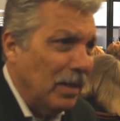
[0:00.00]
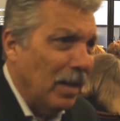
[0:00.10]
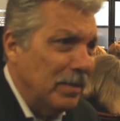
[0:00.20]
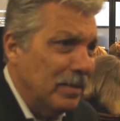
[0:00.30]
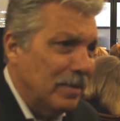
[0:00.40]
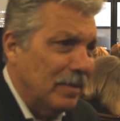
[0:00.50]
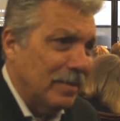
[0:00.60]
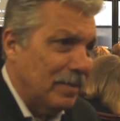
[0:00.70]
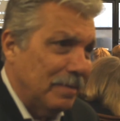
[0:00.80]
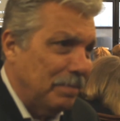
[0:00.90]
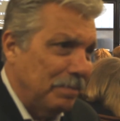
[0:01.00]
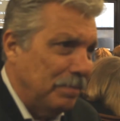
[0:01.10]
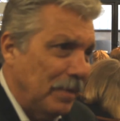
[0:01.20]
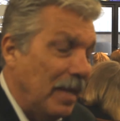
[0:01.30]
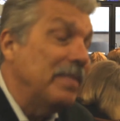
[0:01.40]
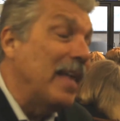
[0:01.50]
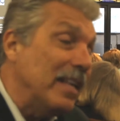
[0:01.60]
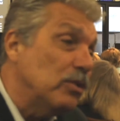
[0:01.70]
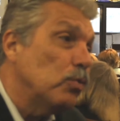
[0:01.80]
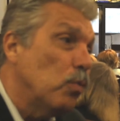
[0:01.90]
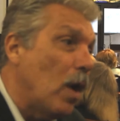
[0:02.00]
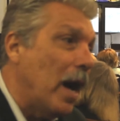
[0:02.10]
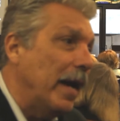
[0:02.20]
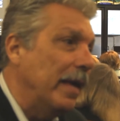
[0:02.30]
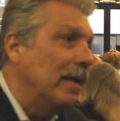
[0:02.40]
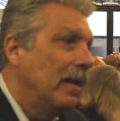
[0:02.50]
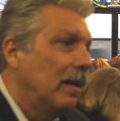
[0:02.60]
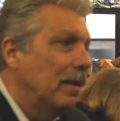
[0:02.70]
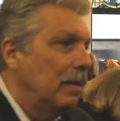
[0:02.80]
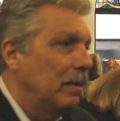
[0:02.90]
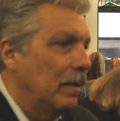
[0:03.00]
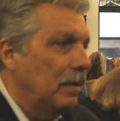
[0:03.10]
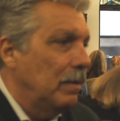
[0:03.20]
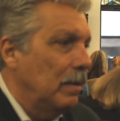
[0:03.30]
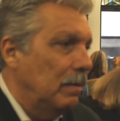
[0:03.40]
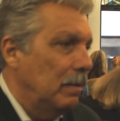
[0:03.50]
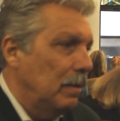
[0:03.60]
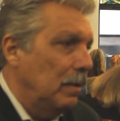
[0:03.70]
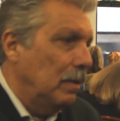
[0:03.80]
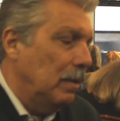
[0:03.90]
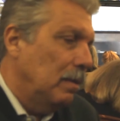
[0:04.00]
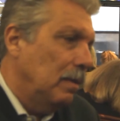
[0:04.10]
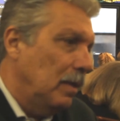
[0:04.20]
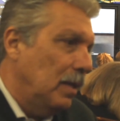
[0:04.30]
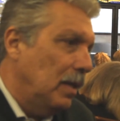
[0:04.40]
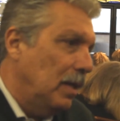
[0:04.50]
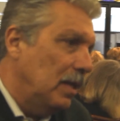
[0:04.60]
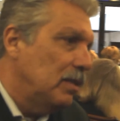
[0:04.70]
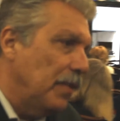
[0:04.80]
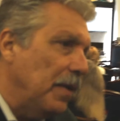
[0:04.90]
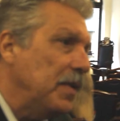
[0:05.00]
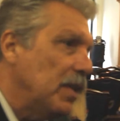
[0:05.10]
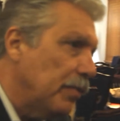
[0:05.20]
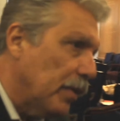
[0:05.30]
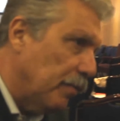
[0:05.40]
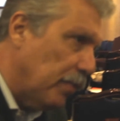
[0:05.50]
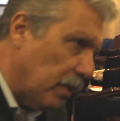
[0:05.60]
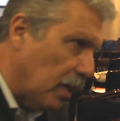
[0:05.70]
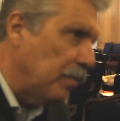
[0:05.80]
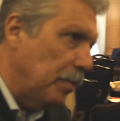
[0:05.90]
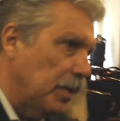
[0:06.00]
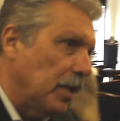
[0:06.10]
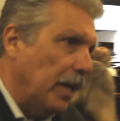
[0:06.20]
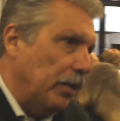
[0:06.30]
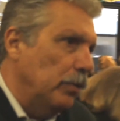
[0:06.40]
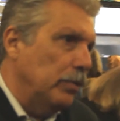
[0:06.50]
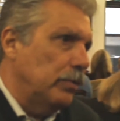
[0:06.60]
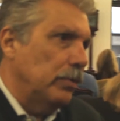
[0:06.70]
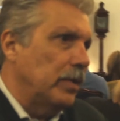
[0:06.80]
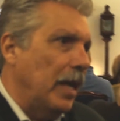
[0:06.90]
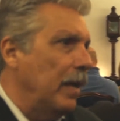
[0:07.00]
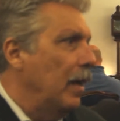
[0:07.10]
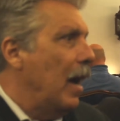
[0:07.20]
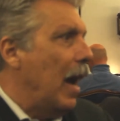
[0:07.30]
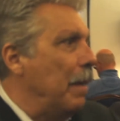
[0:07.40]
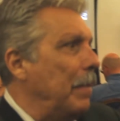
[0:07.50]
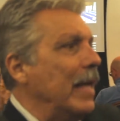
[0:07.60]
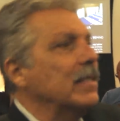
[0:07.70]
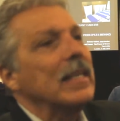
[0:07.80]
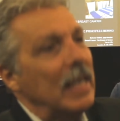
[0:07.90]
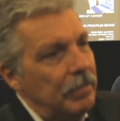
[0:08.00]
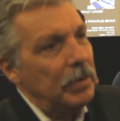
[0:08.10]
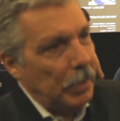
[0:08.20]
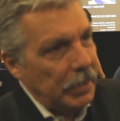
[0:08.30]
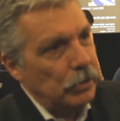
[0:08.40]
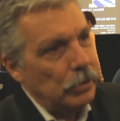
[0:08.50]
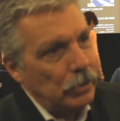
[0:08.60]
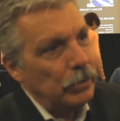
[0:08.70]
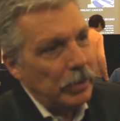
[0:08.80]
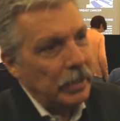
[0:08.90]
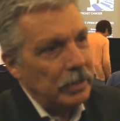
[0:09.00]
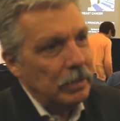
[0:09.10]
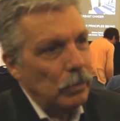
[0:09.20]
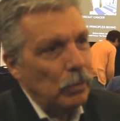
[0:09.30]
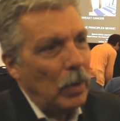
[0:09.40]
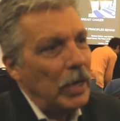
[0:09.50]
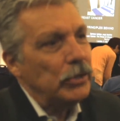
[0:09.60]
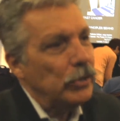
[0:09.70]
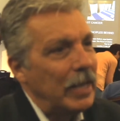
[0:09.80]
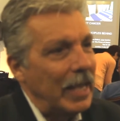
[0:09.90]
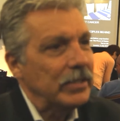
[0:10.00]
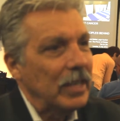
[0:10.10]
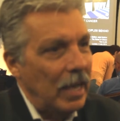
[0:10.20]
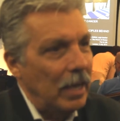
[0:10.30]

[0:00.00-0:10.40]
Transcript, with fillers: dollars is, and that's why the, it is very difficult for a government like yours to say, I'm asking everybody to do this. Why shouldn't I ask